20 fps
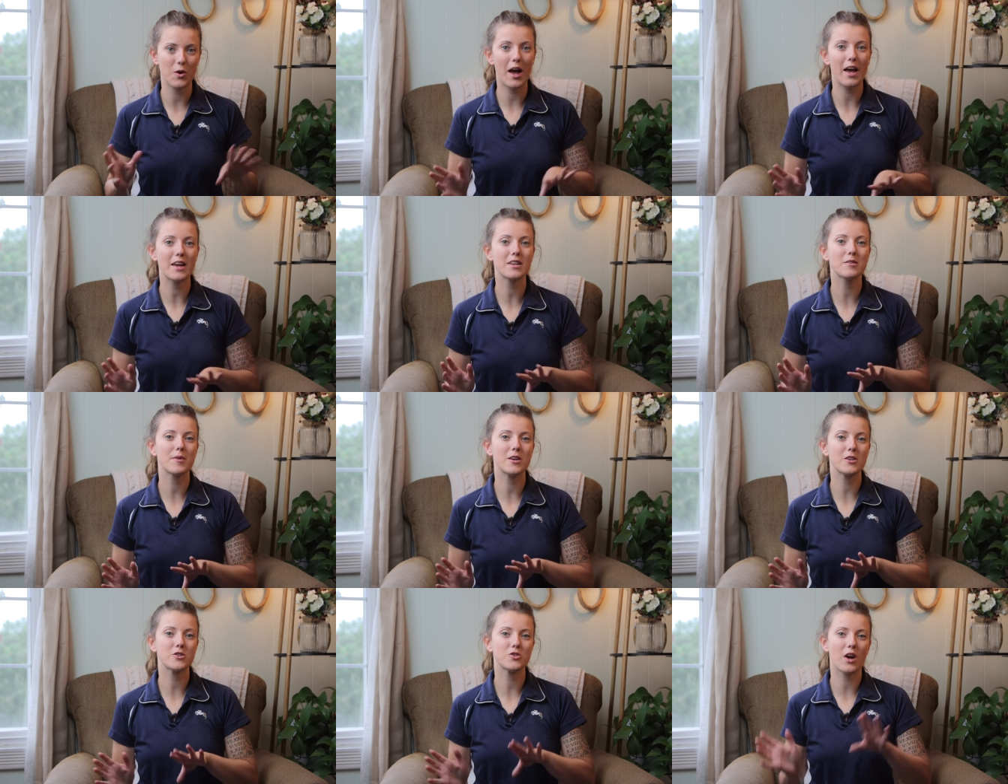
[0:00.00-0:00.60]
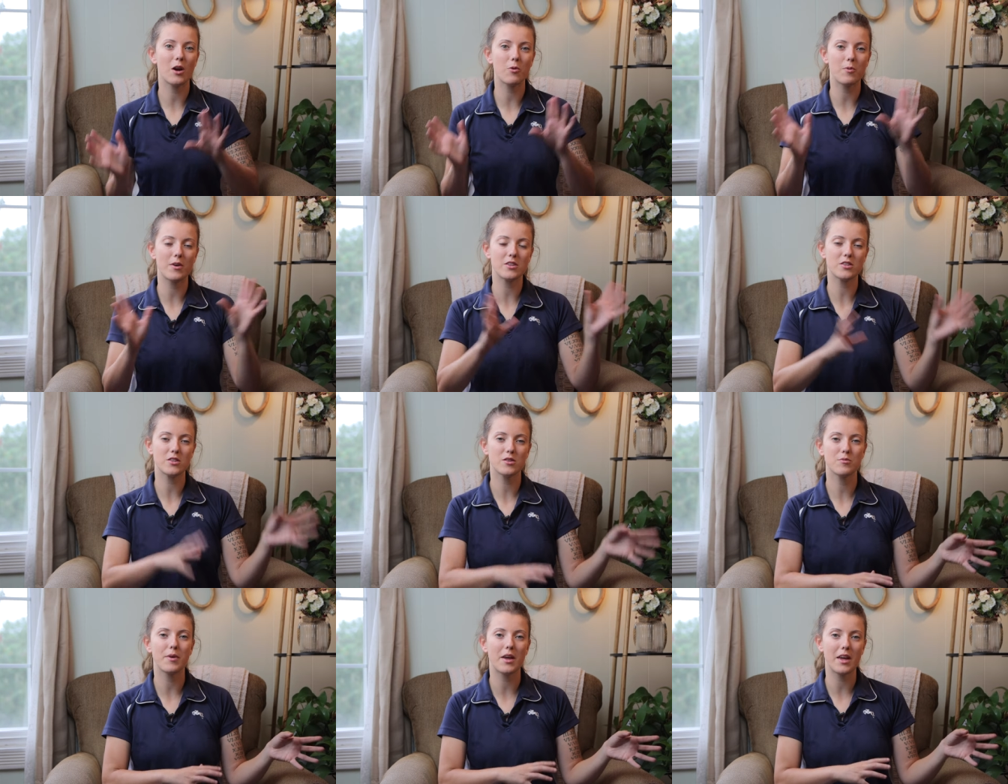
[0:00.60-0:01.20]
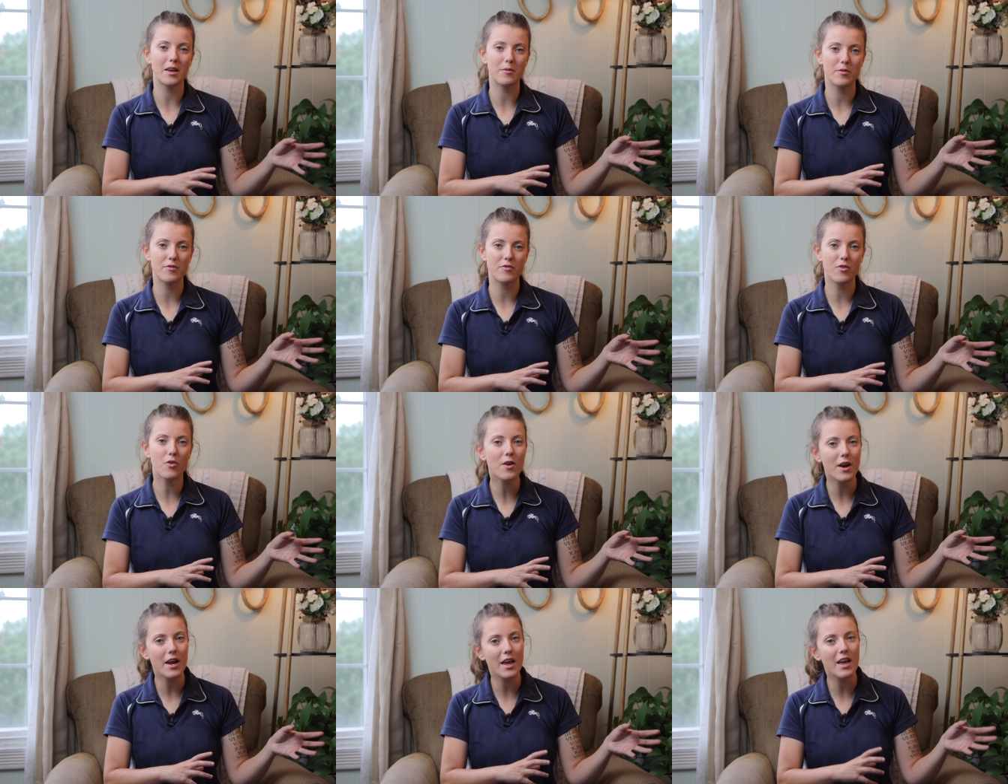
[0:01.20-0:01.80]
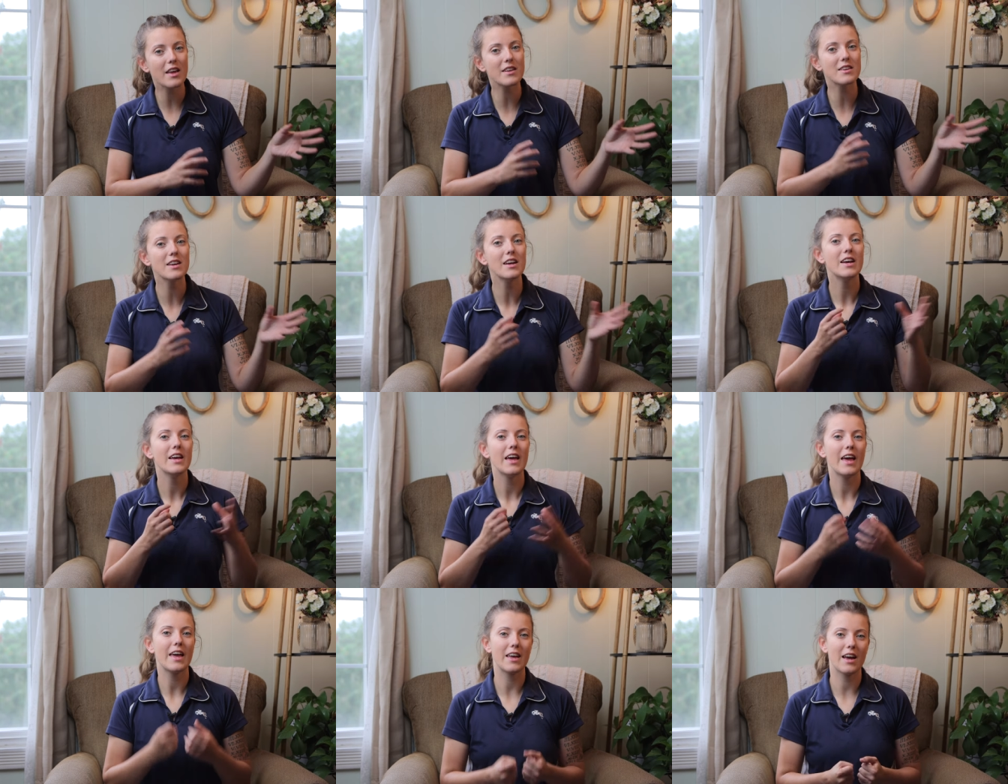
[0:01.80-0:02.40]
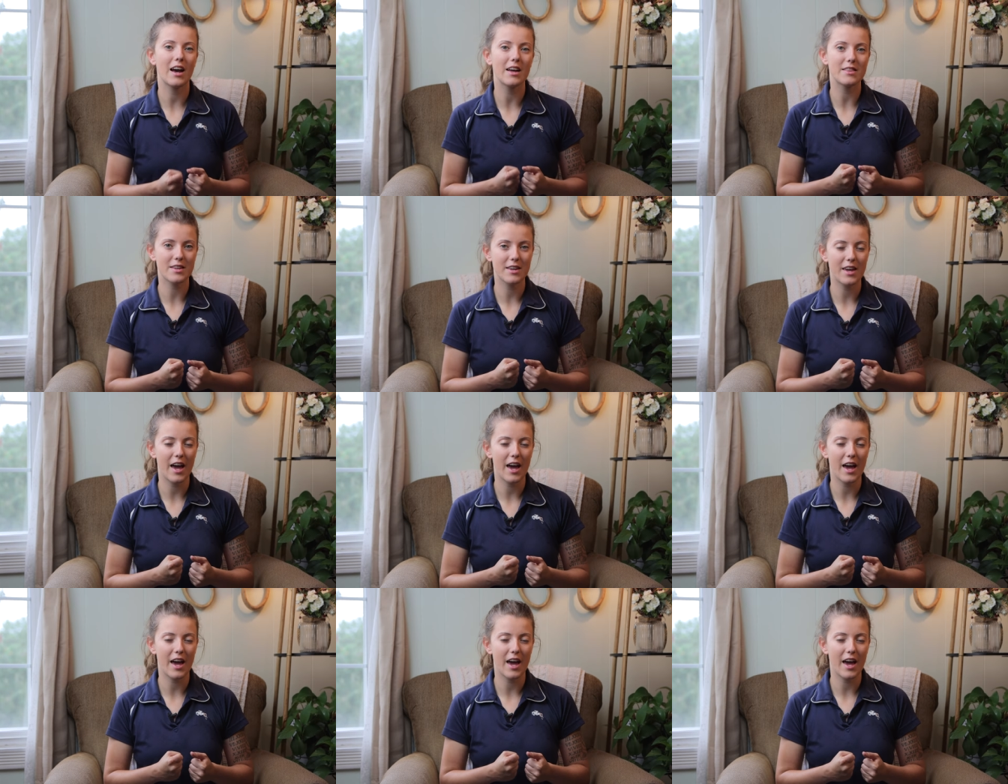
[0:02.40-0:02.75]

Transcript: I had to make sure I went to the bank beforehand and got the